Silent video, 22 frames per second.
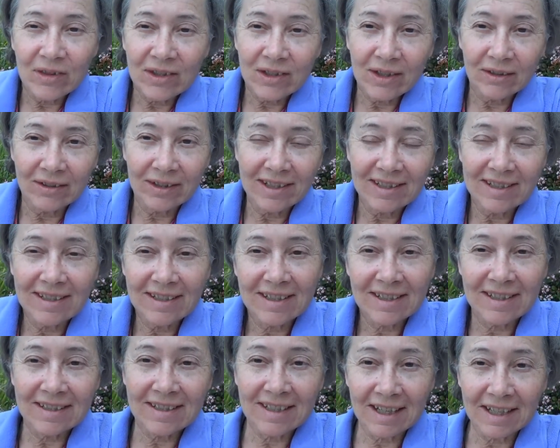So this
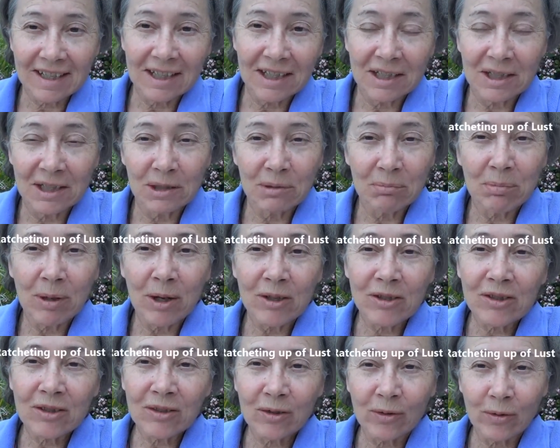is a second
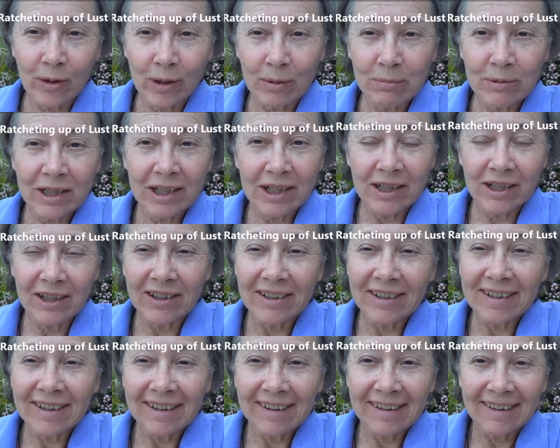postscript
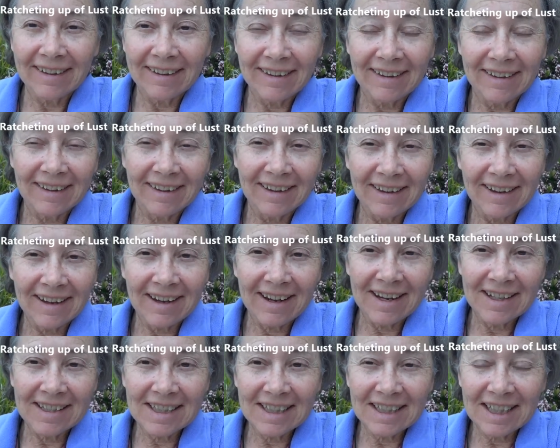here,
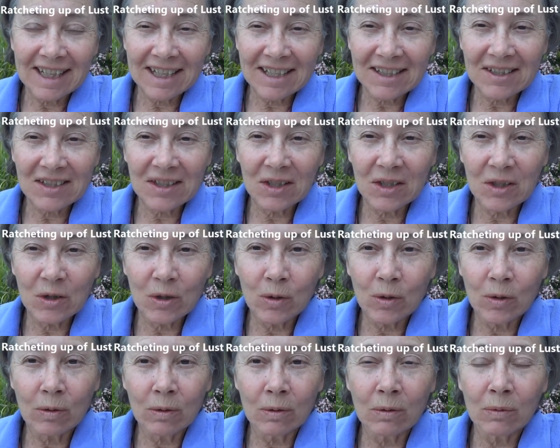and it has to
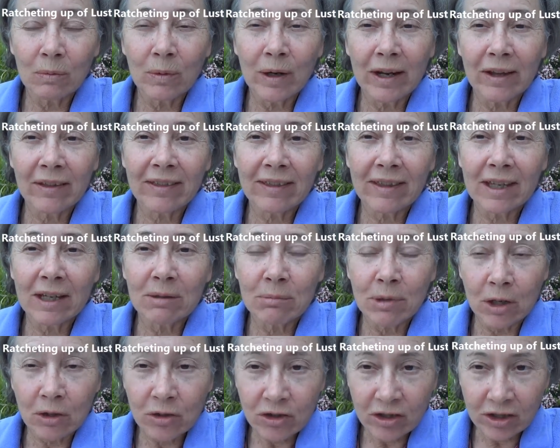do with the
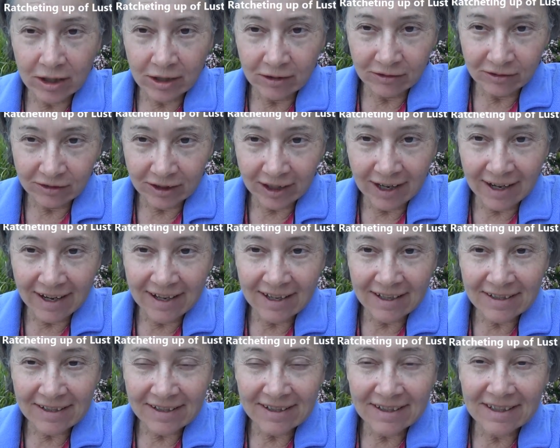emotion of
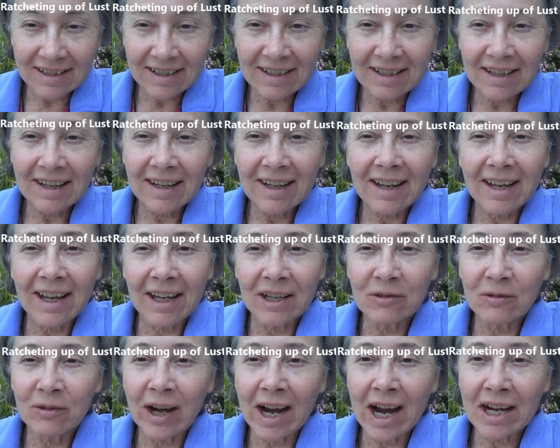lust
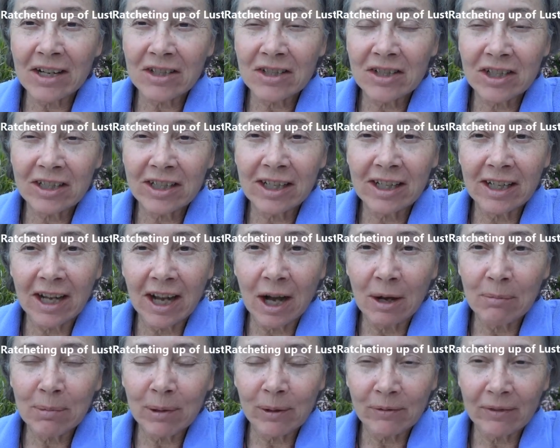and ratcheting
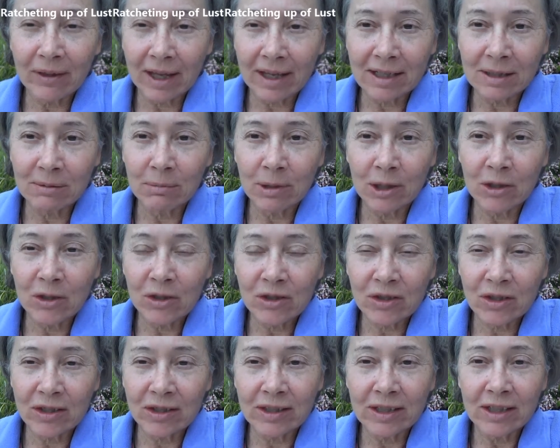up of that
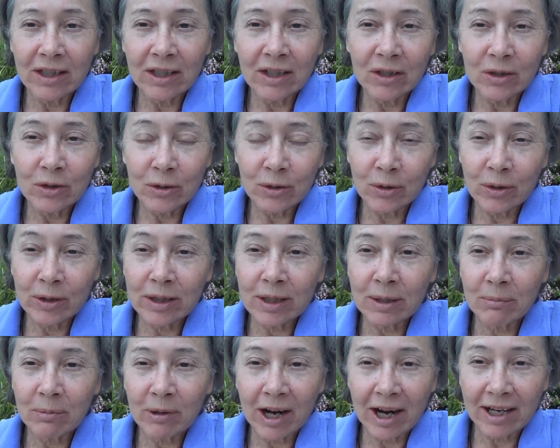emotion during
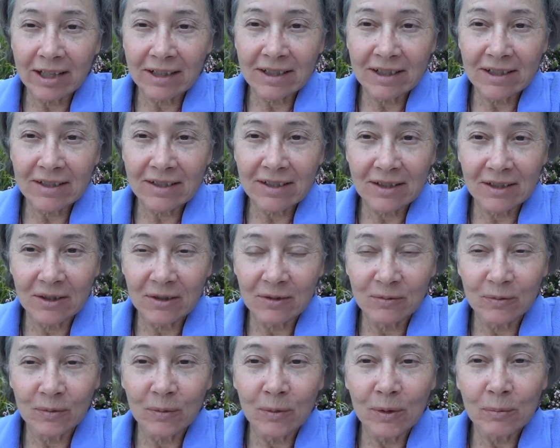the practice
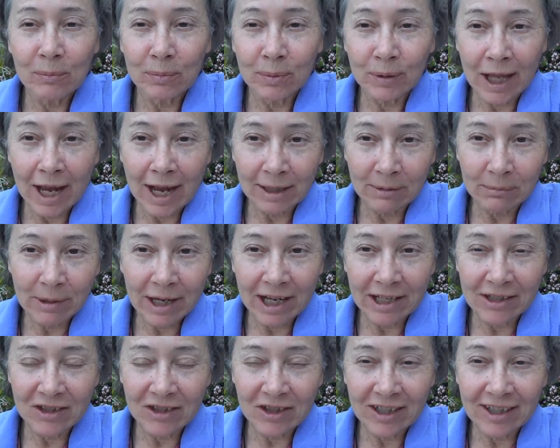of black
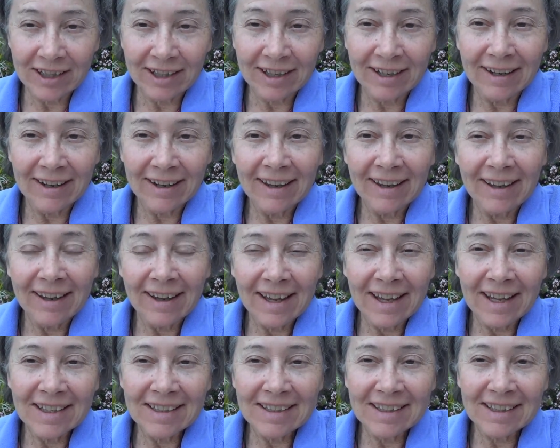magic.
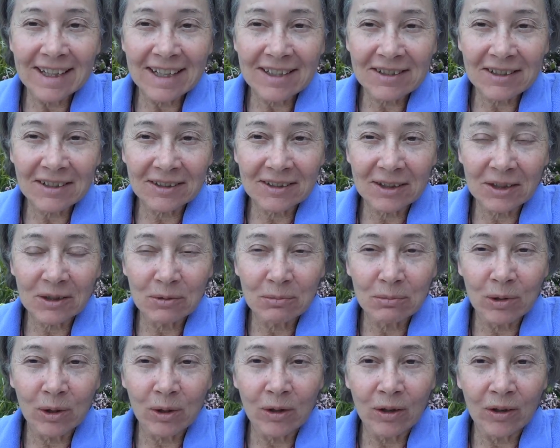And it has a little
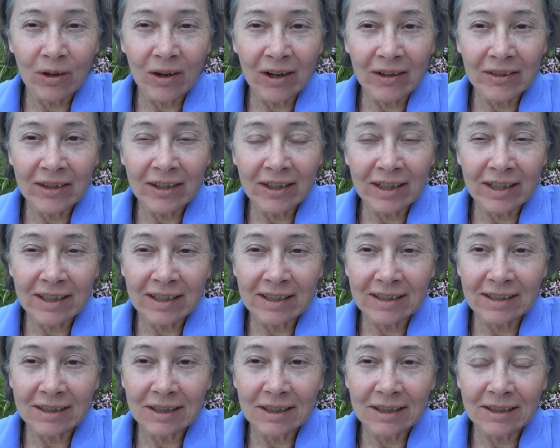more on
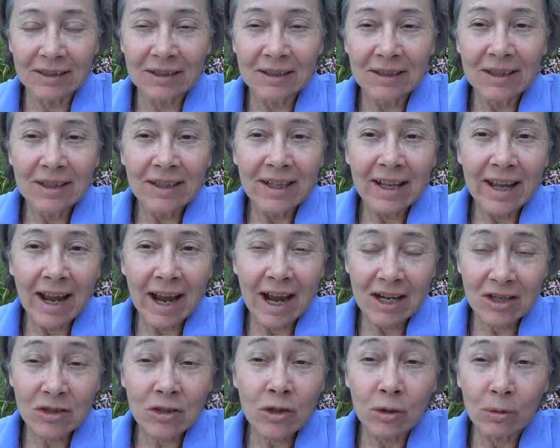the
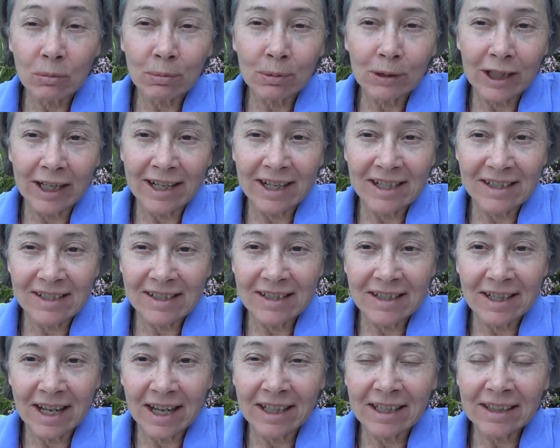astral planes
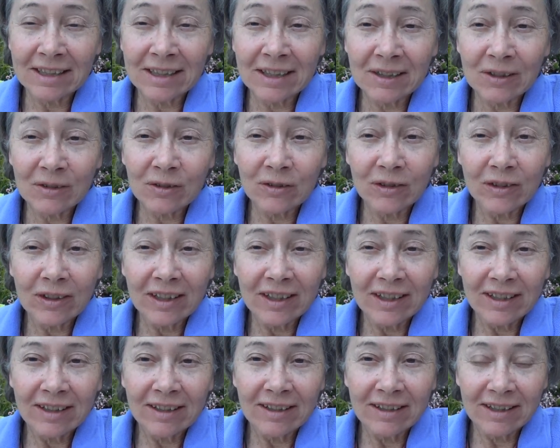negative,
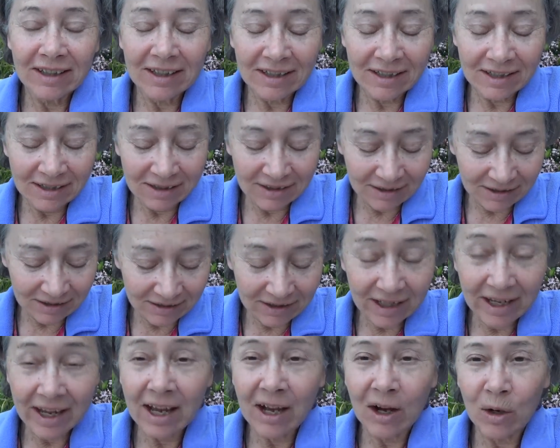the, uh,
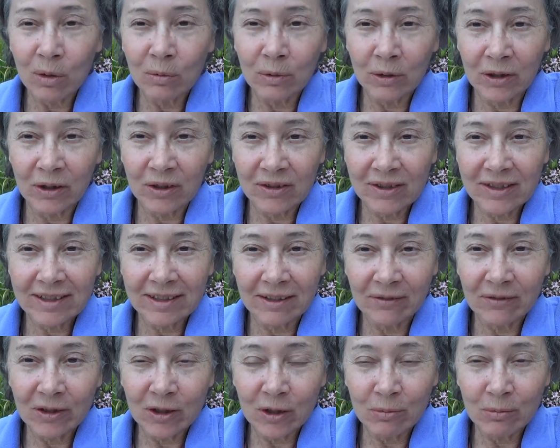the hell worlds, a
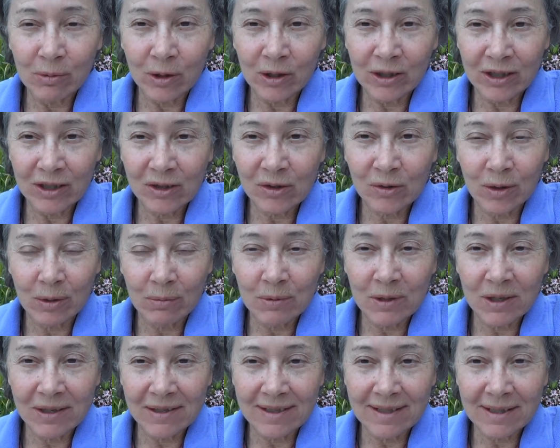few more
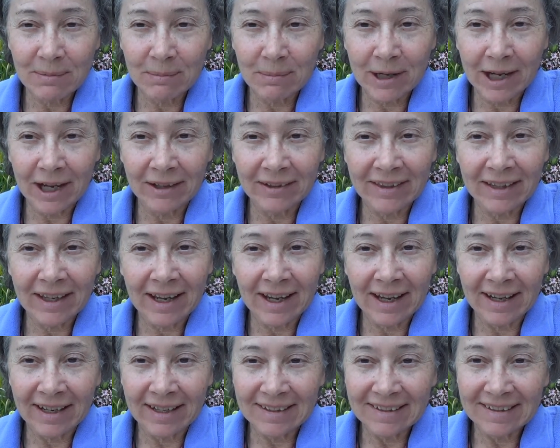descriptions about
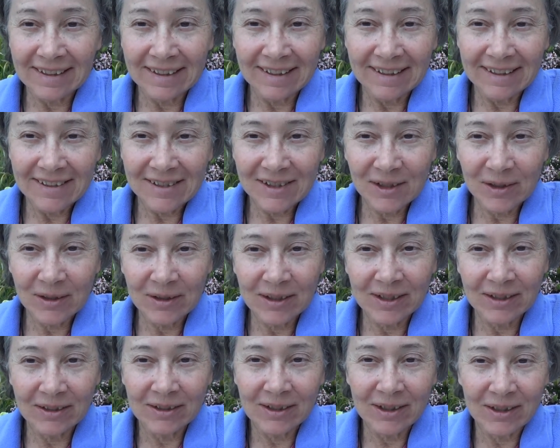that. So
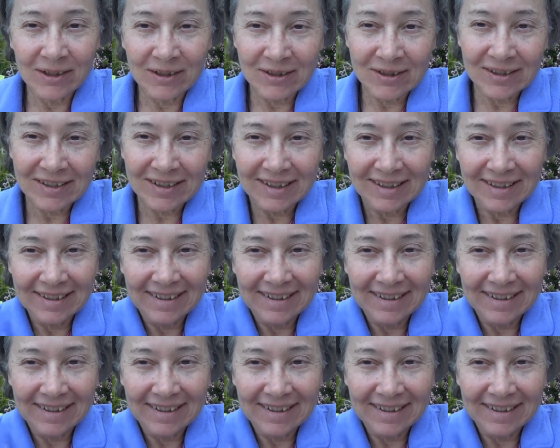here goes.